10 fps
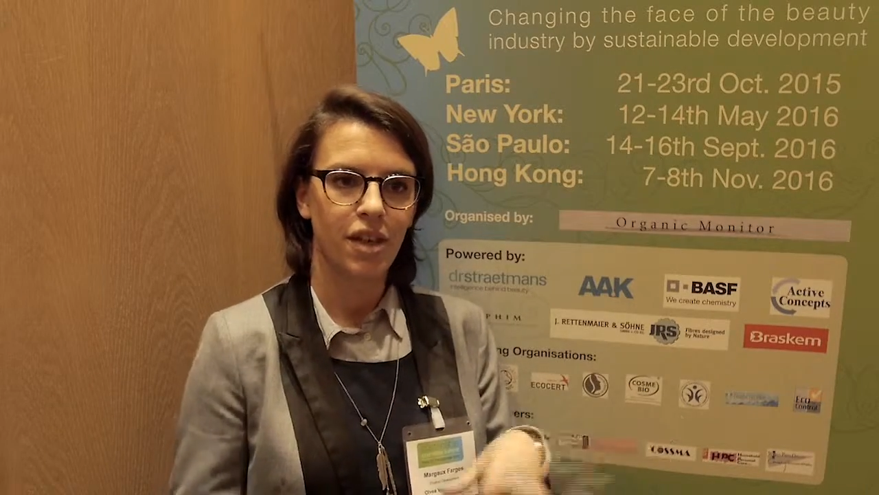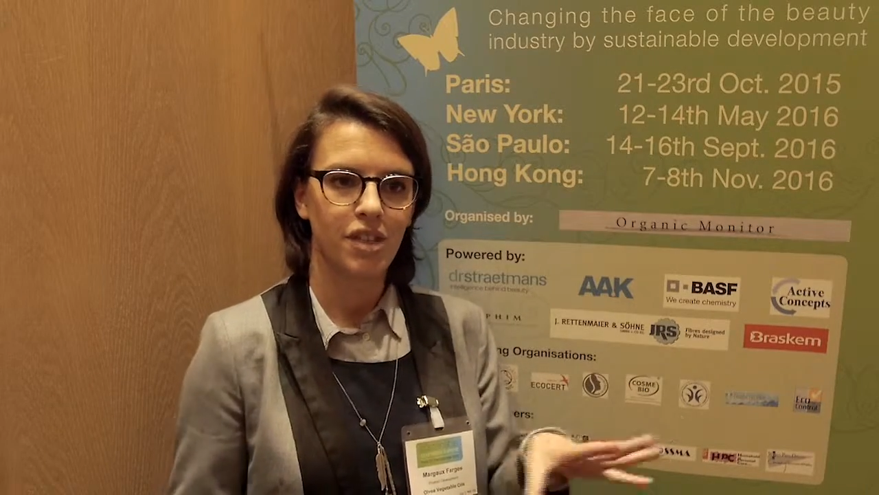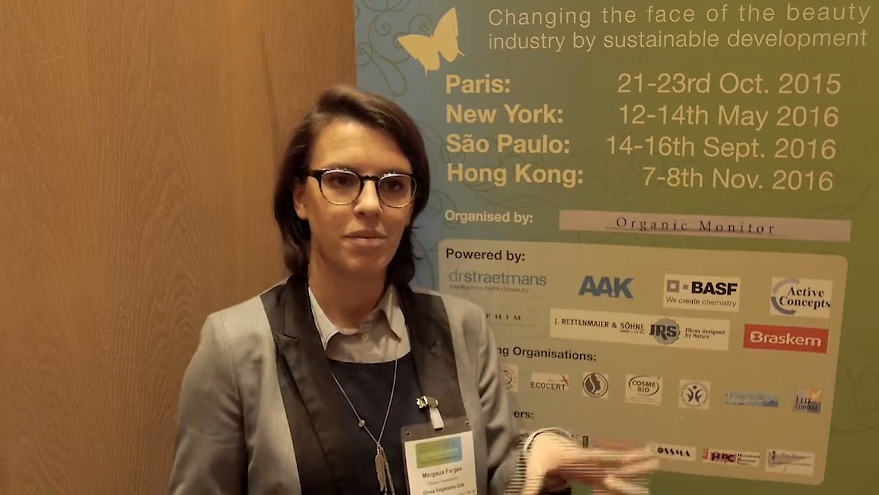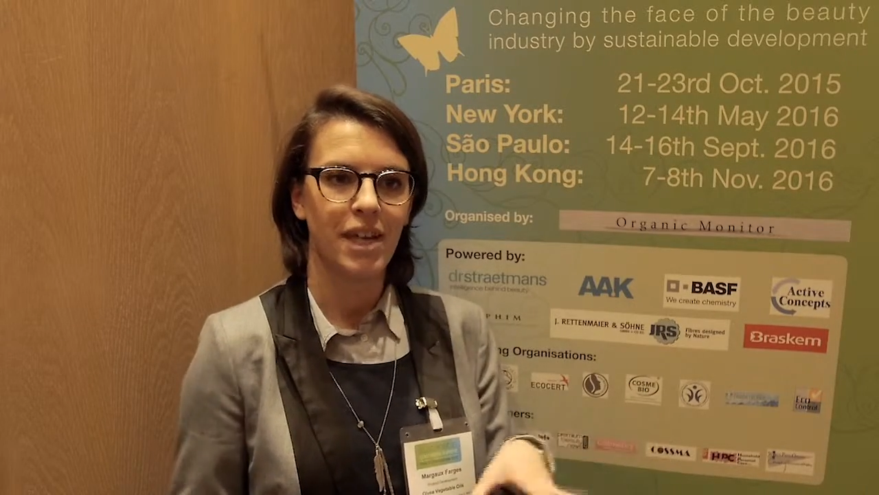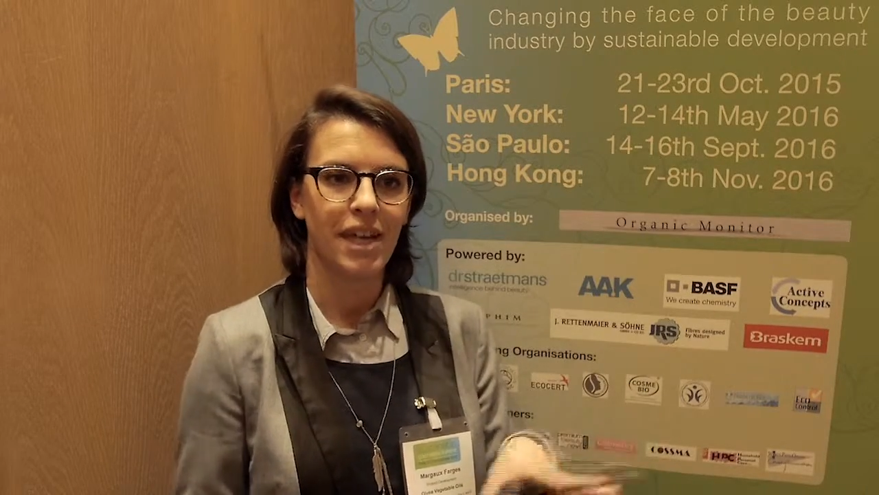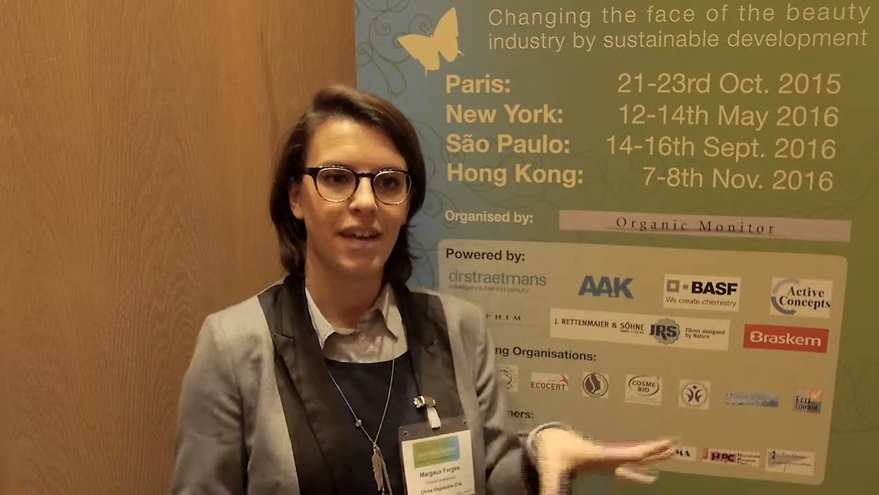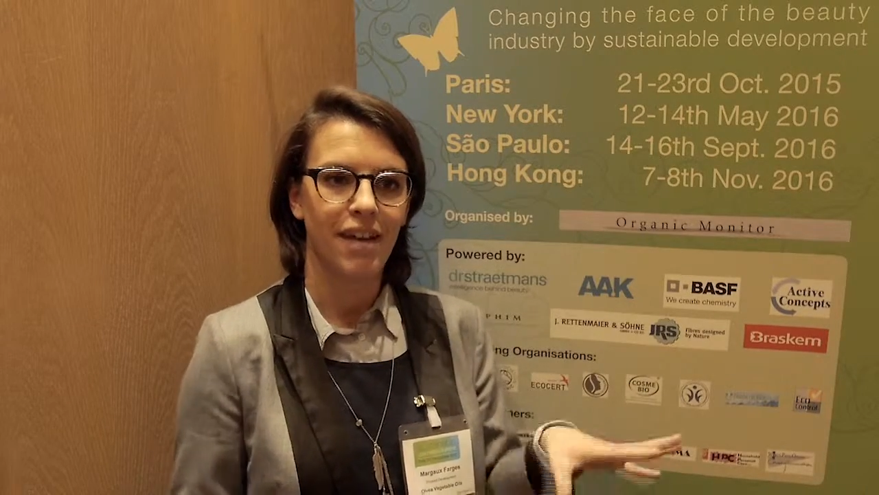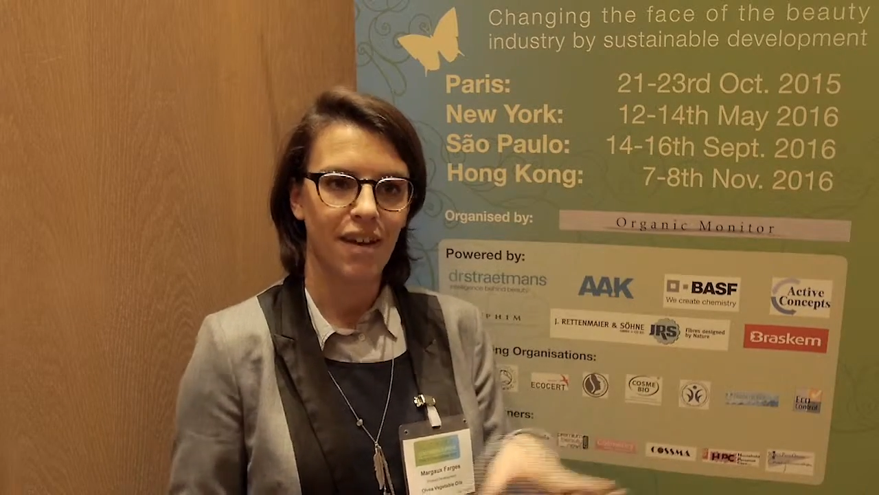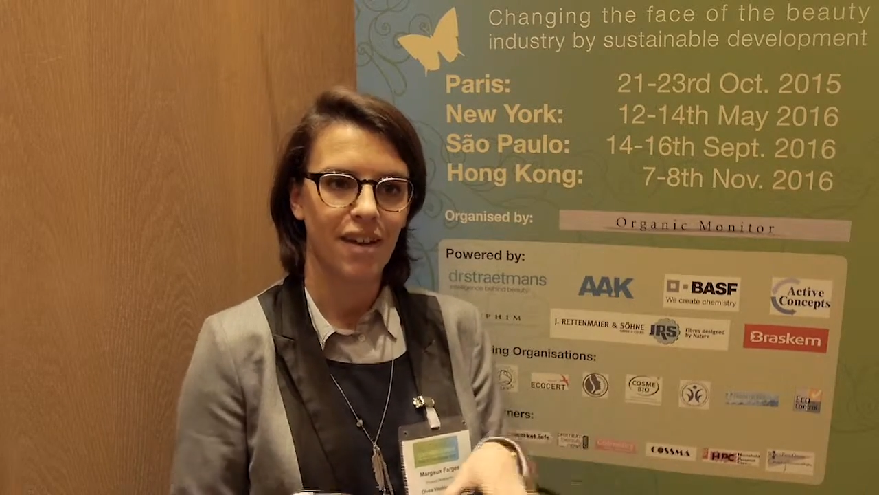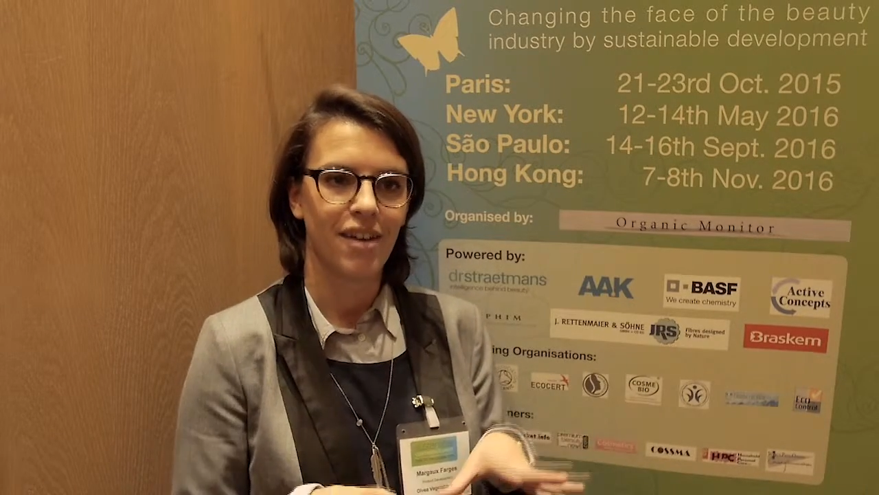
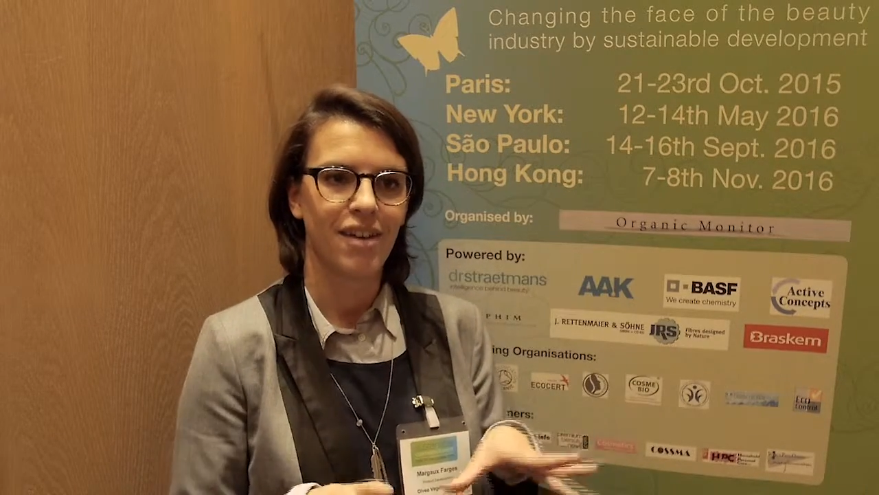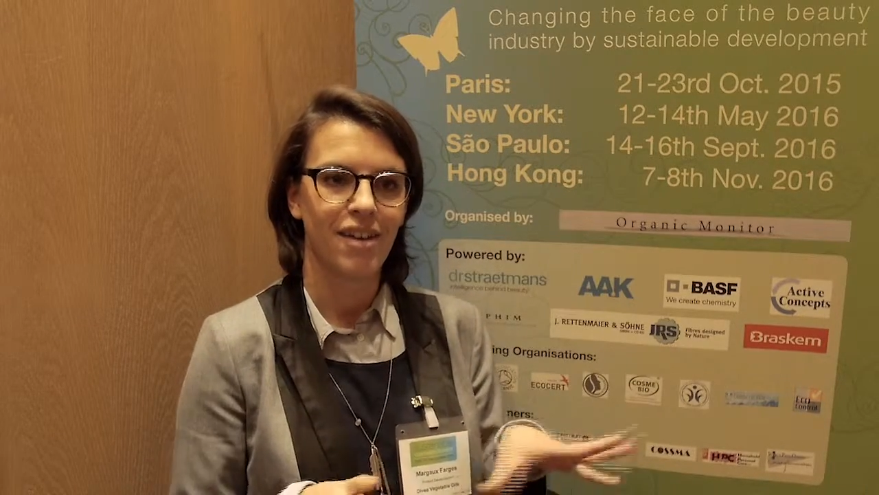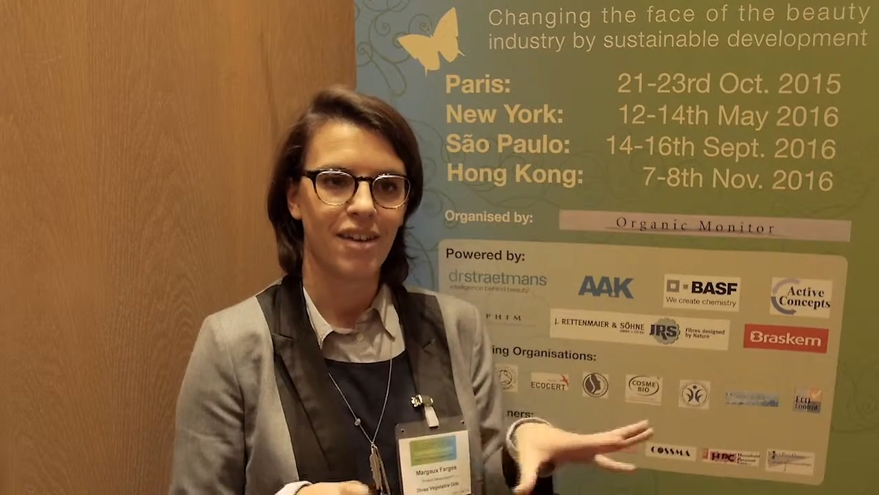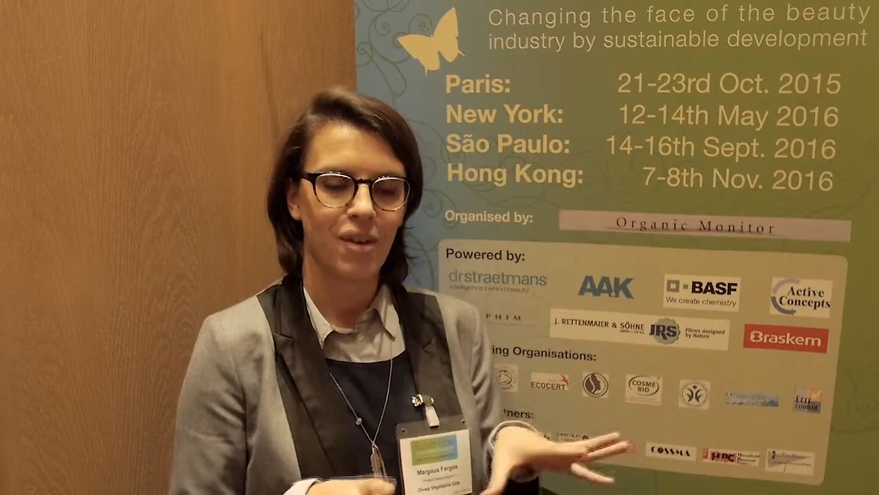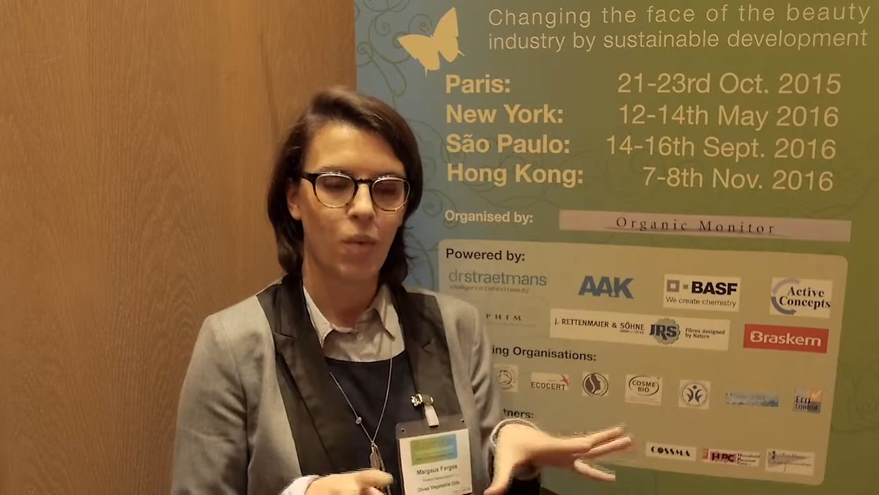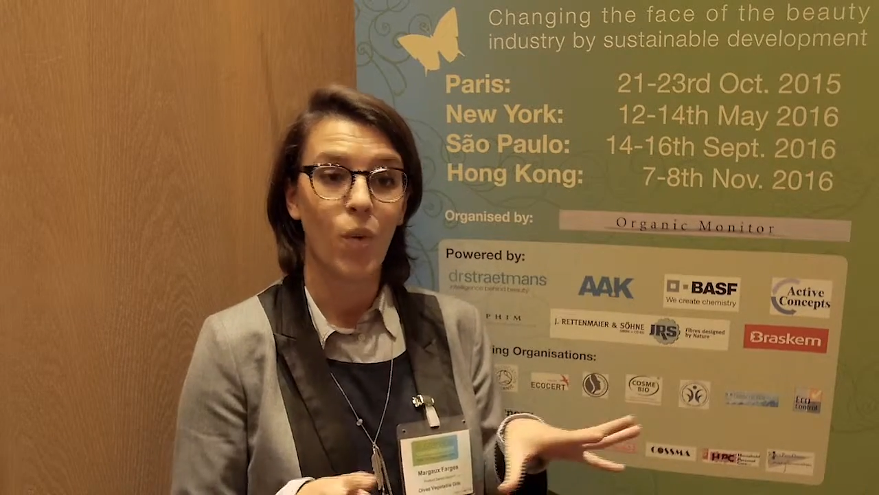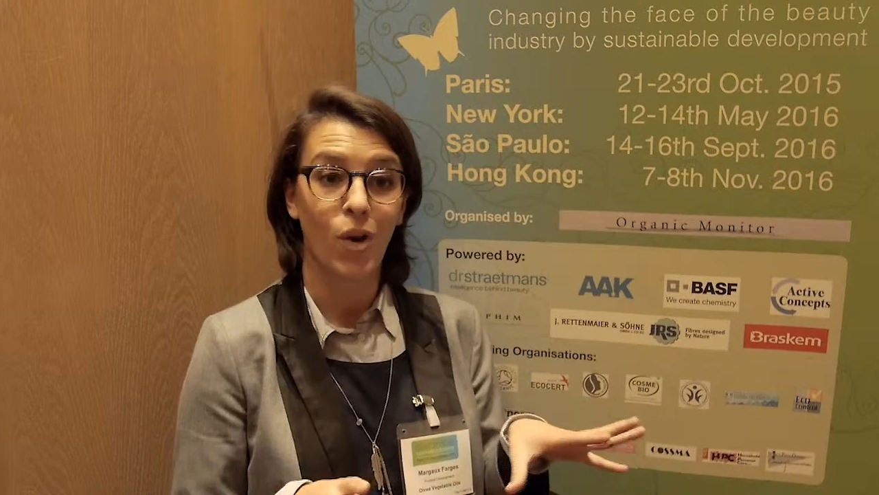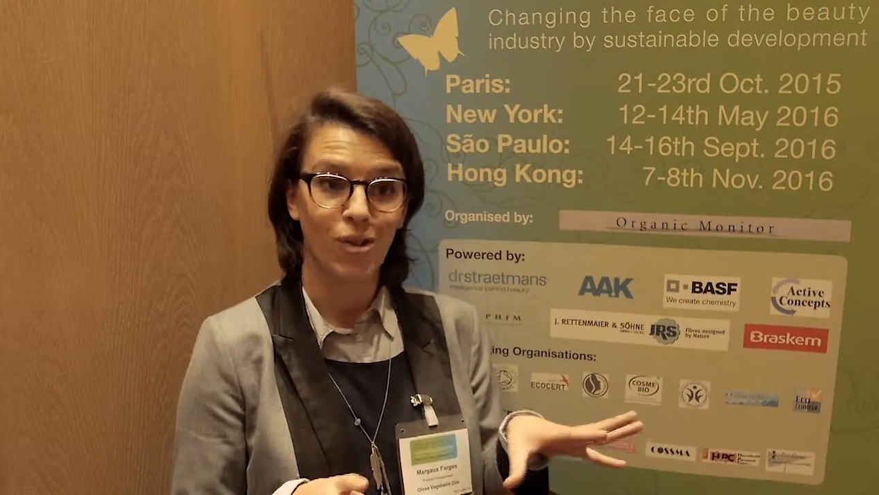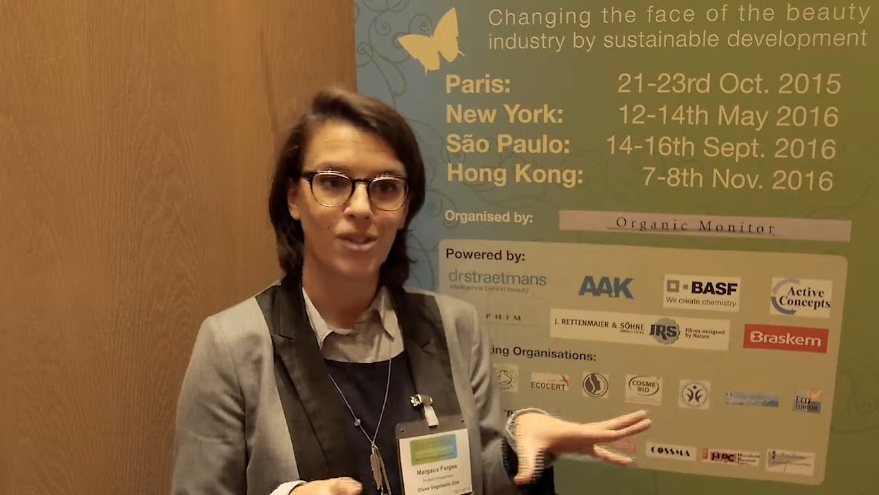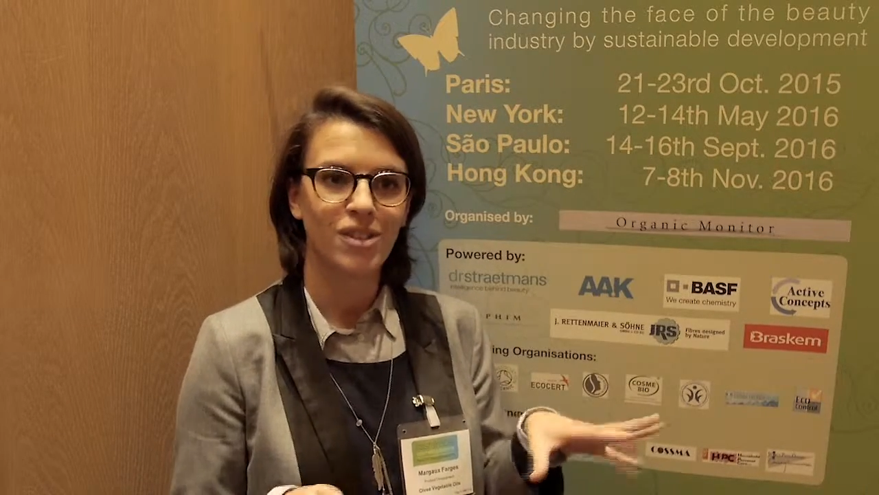cosmetic
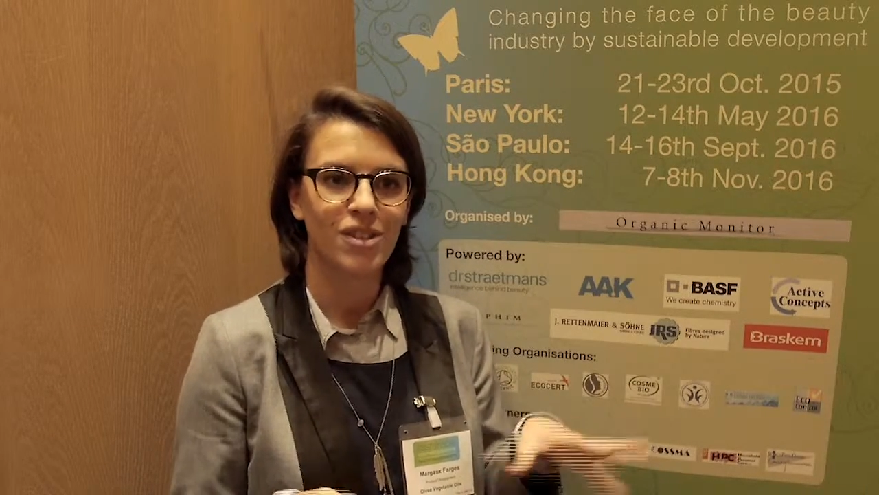world.